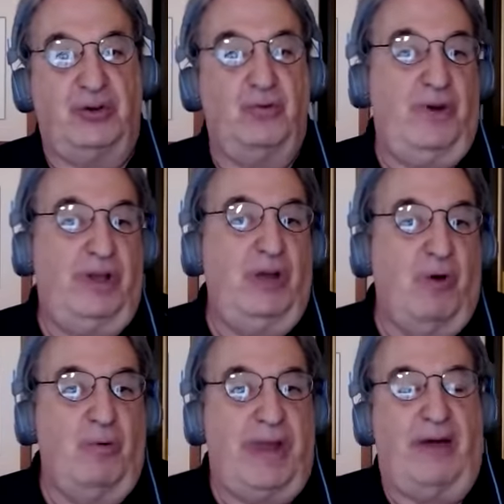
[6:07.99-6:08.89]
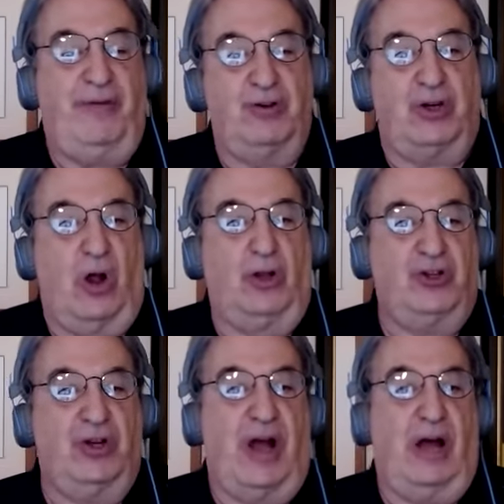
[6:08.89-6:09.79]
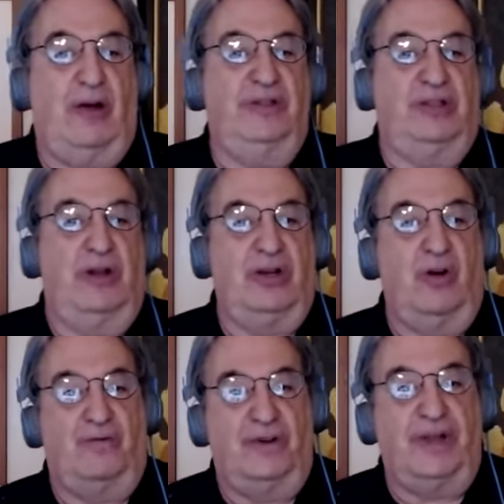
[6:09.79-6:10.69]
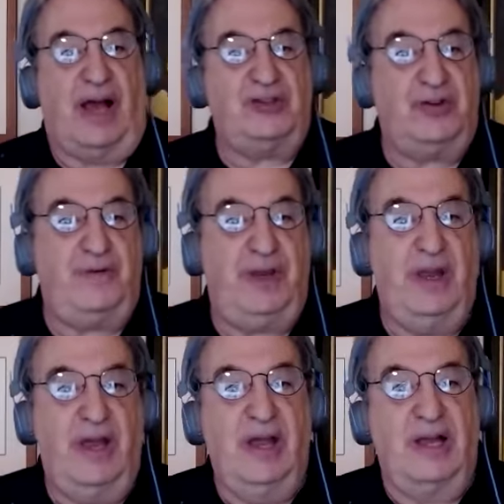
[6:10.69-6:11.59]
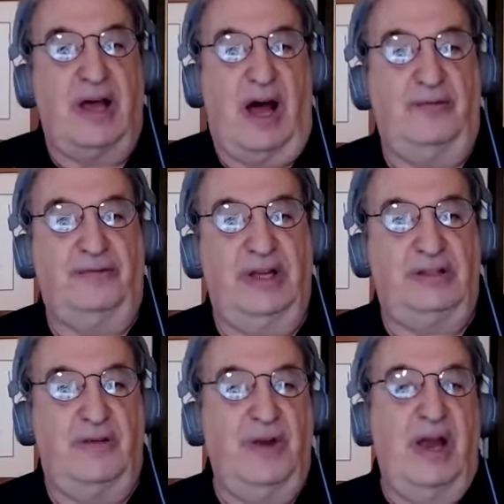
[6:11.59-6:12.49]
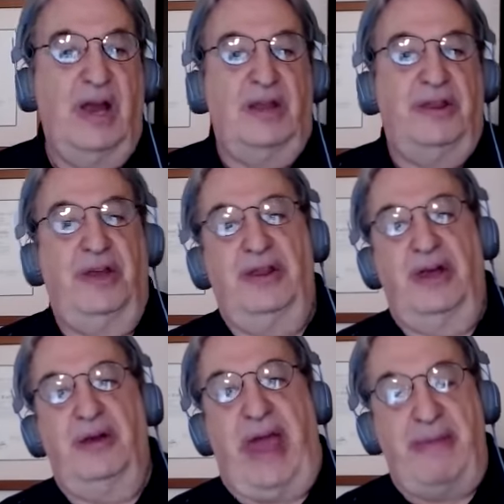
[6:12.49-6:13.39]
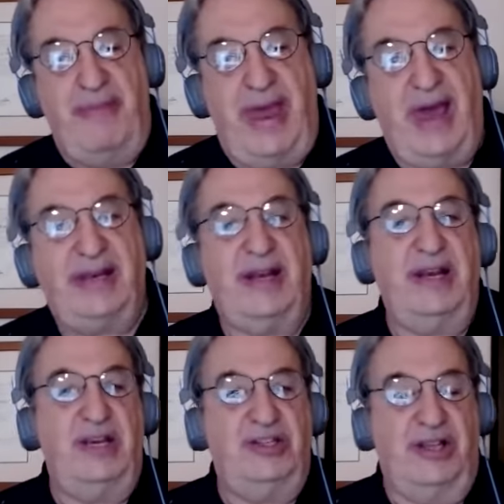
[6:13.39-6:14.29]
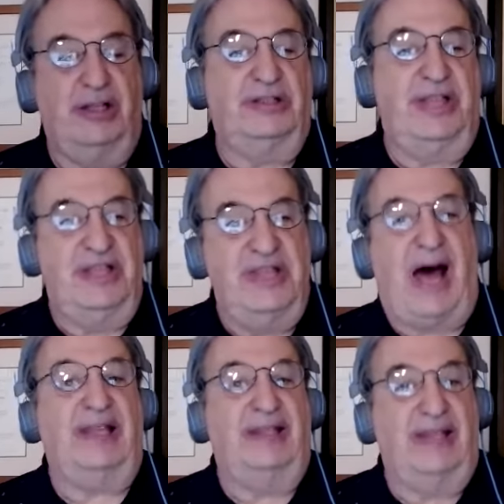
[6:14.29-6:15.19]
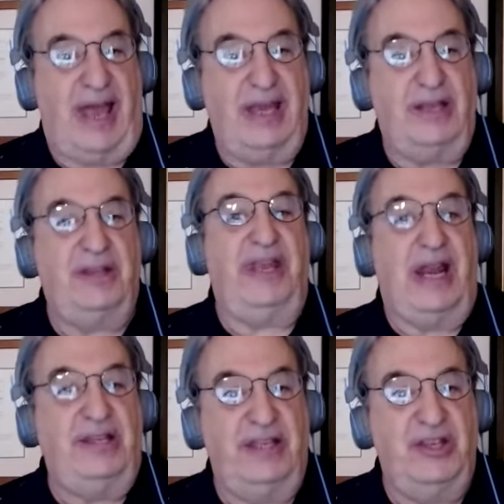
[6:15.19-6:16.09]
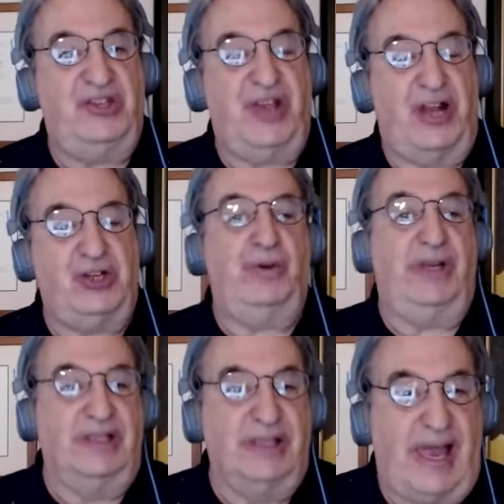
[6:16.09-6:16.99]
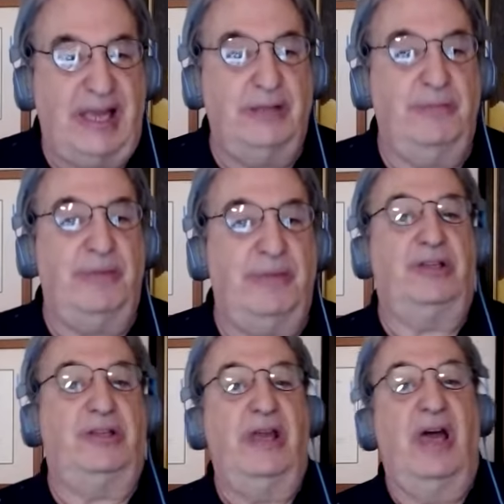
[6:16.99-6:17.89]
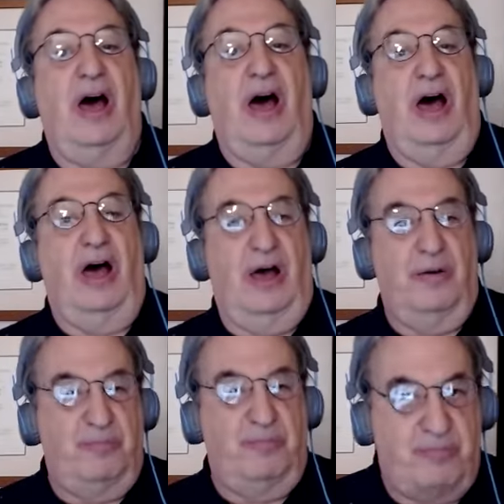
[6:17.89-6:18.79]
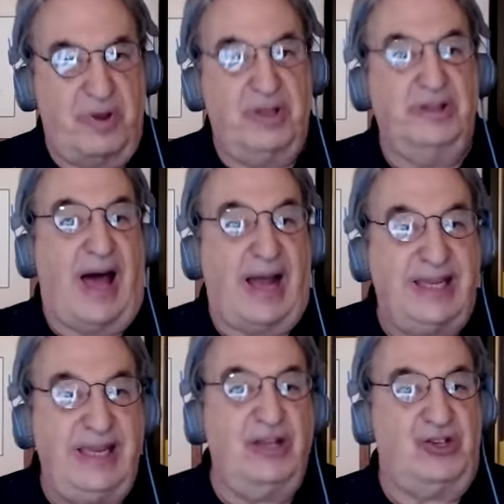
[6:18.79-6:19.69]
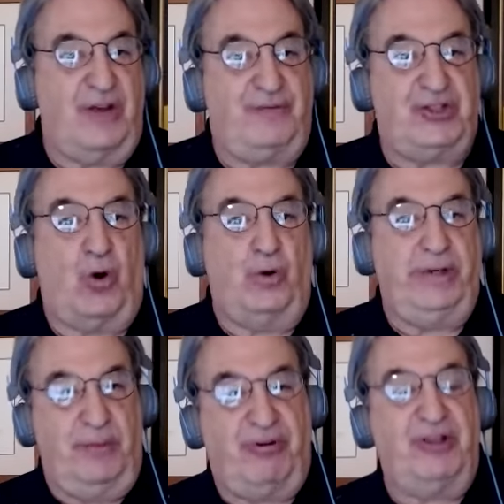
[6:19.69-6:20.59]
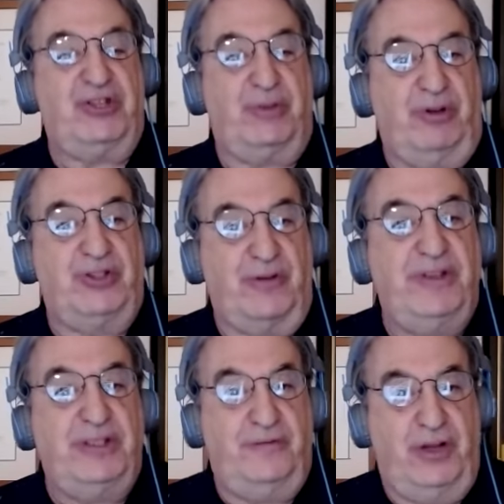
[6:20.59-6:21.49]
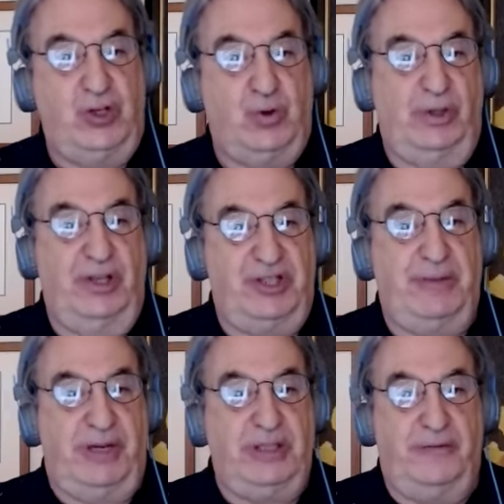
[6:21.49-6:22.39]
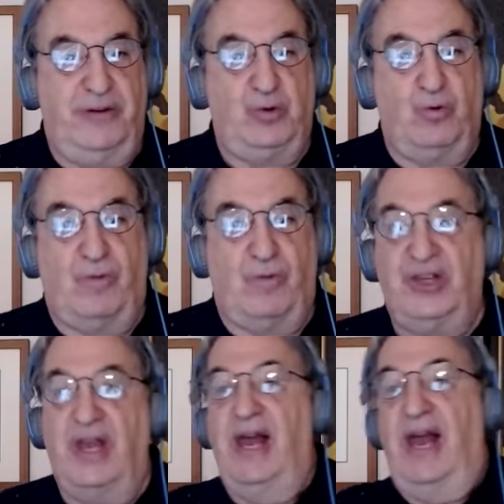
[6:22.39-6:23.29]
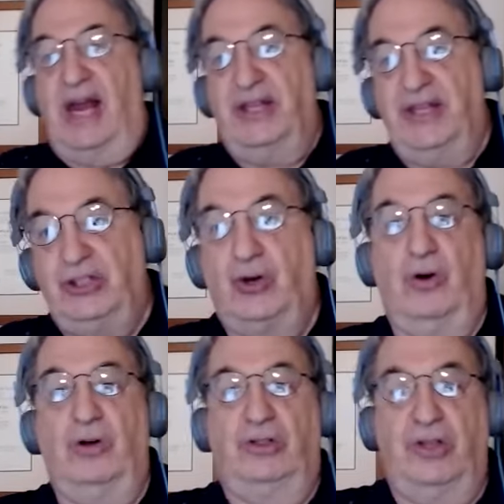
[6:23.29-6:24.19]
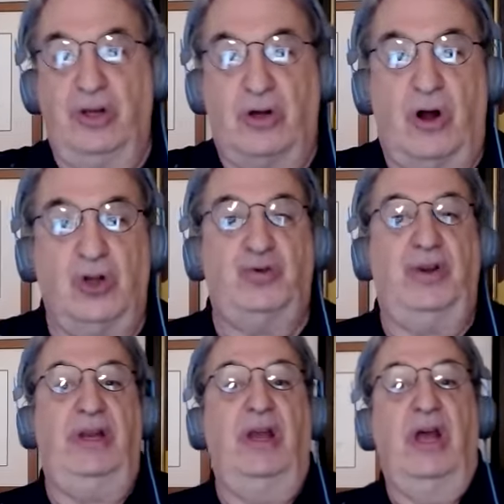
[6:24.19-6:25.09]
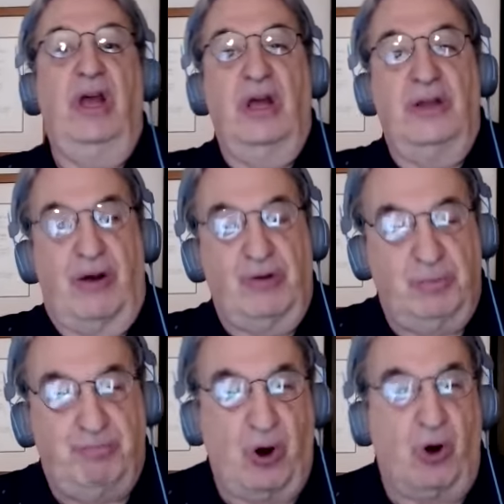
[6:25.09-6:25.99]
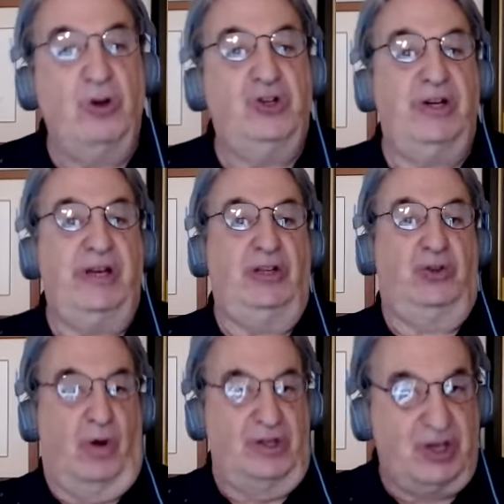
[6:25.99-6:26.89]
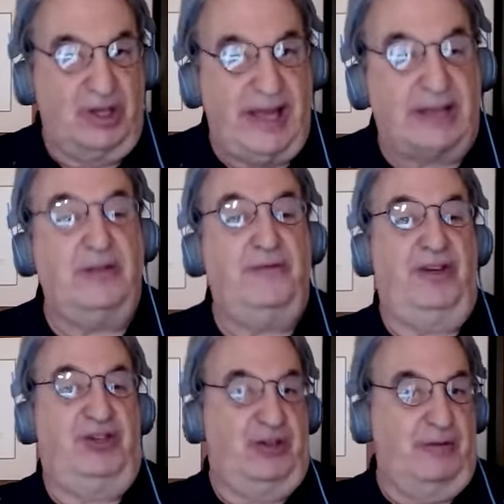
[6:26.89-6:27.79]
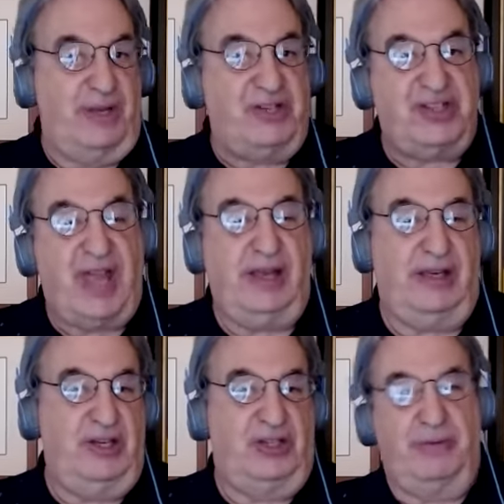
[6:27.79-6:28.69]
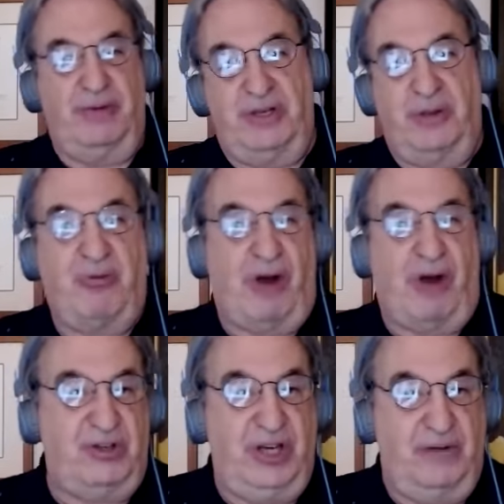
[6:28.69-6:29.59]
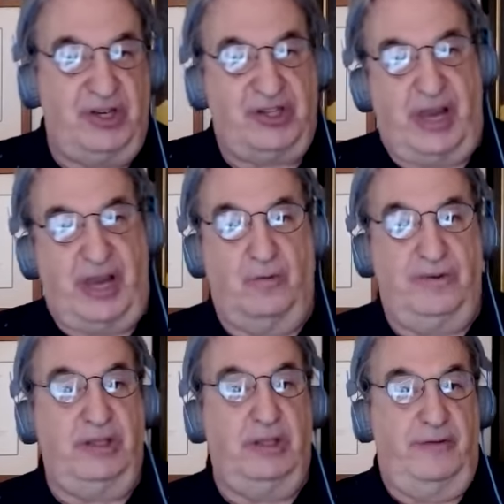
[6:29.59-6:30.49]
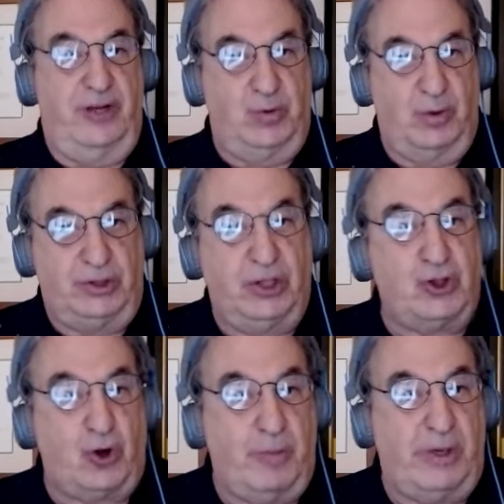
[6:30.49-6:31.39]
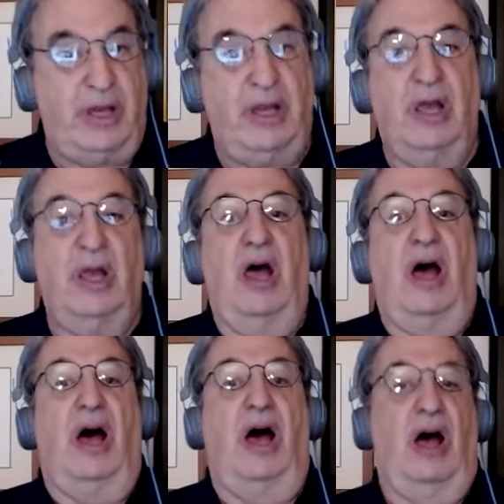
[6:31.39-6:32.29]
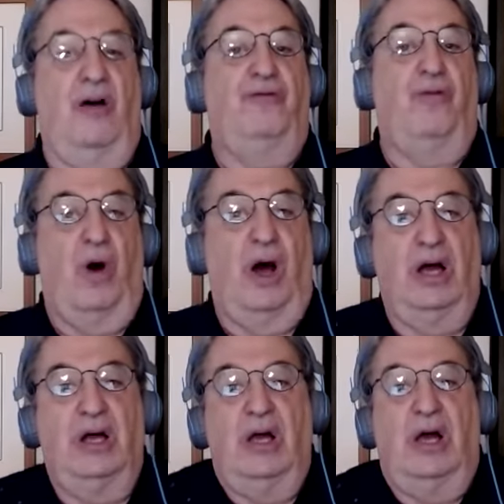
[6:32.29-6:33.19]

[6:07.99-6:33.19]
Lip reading: So really what we have here is a culture conflict, a philosophy conflict of Mann and his ilk did not like the 18th century Enlightenment, Lockean, Jeffersonian principles of individualism and individual rights, and they turned to the country that was burgeoning towards collectivism and statism and the primacy of the state over the individual, to Germany for